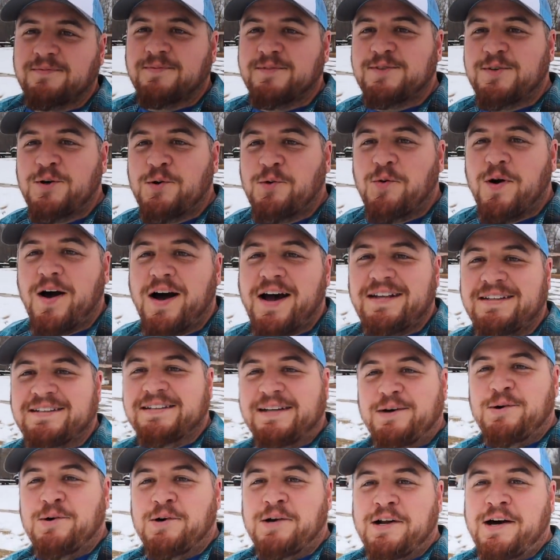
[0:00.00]
So what's
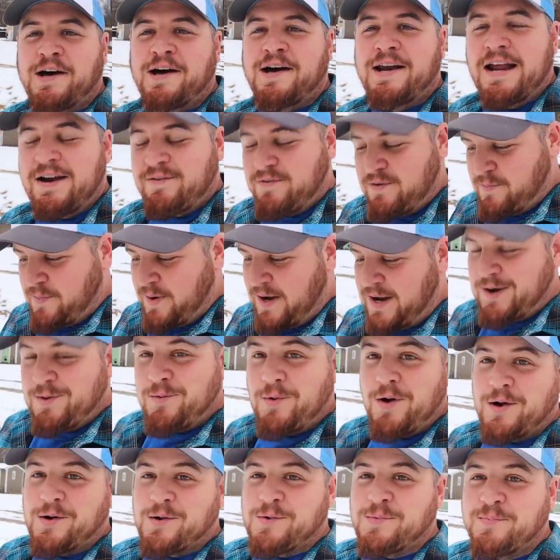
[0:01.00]
going on, everybody?
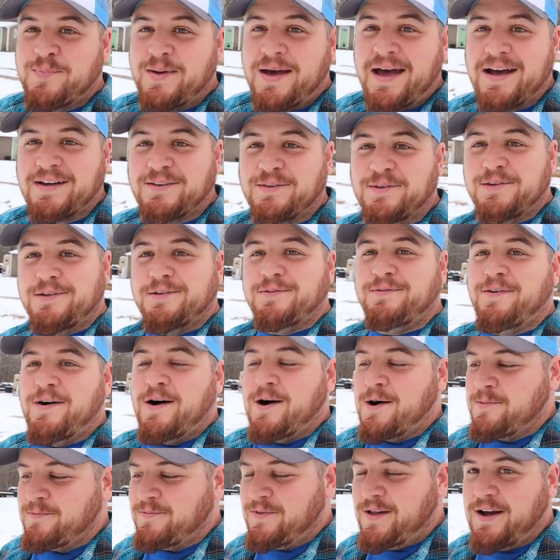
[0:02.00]
Welcome back to the
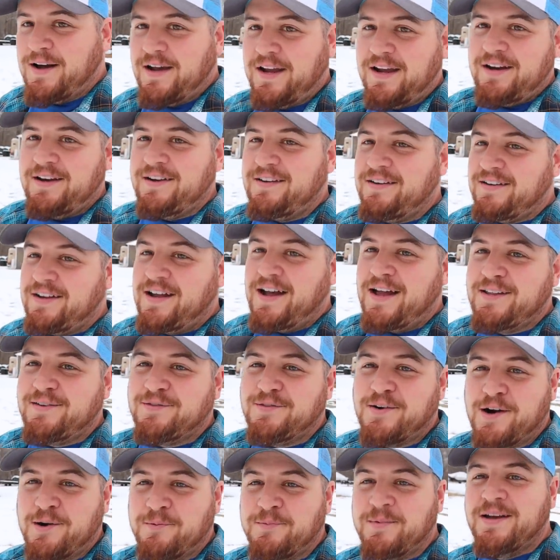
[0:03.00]
farm vlog at Hidden Heights
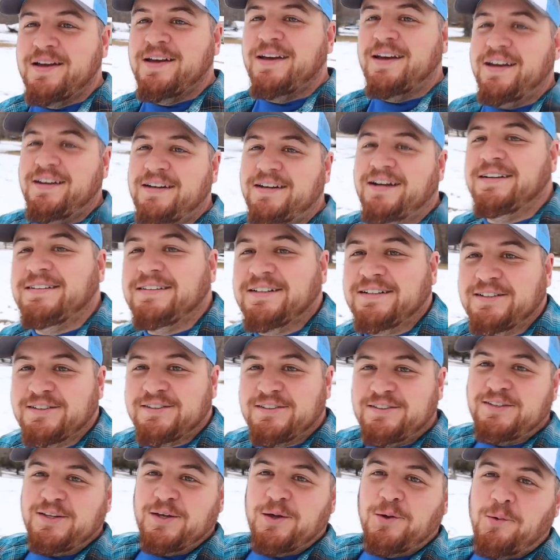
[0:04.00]
Farm. And yes, it is
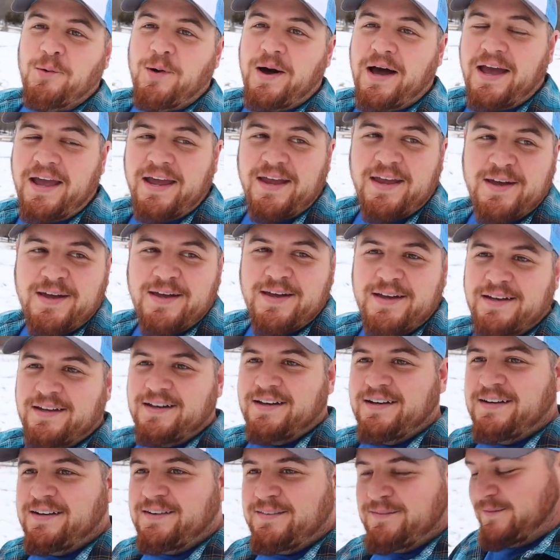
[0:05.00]
still white.
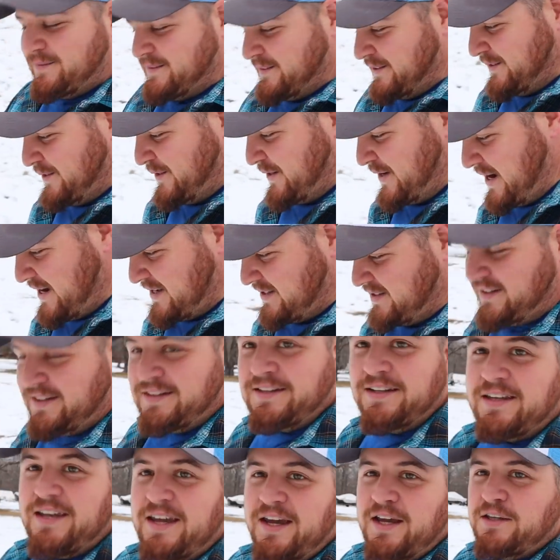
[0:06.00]
Um, you guys
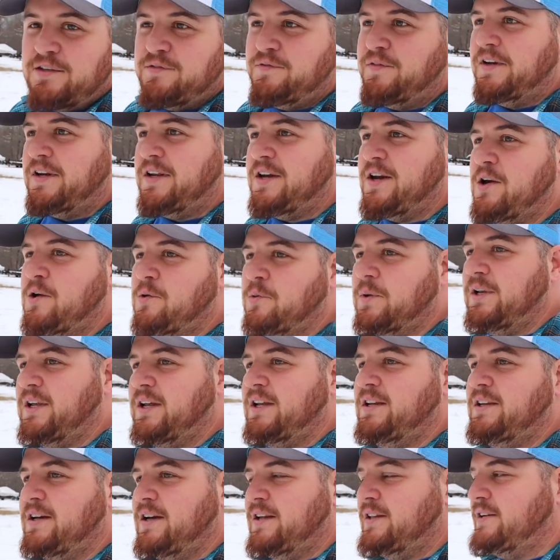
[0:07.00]
seen the kids video we
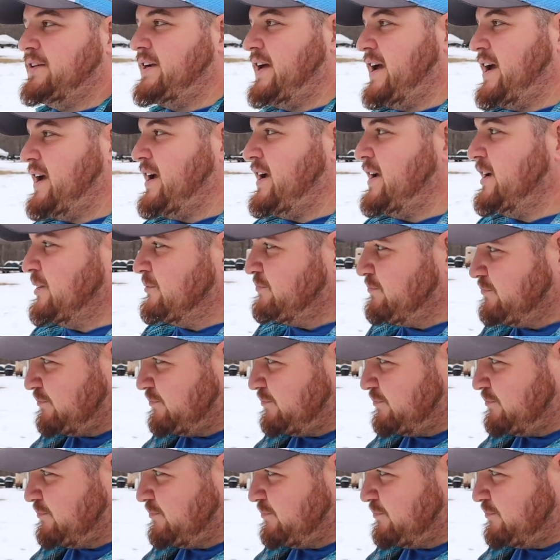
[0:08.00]
did the other day?